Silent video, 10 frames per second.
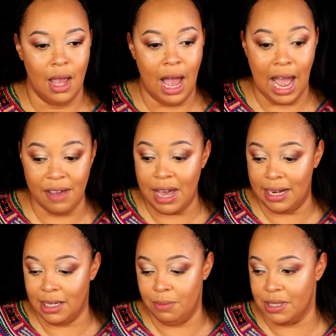I've got
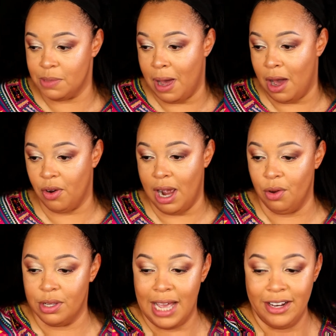to keep this powder
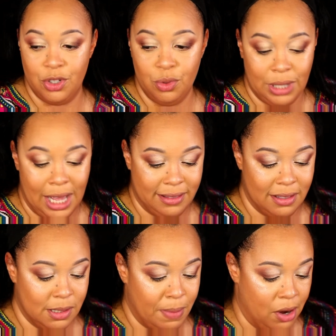out because I do like
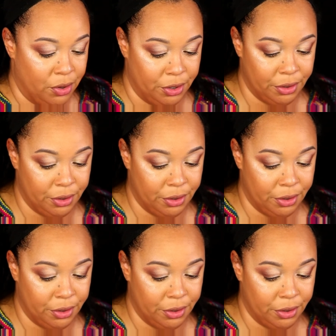this powder.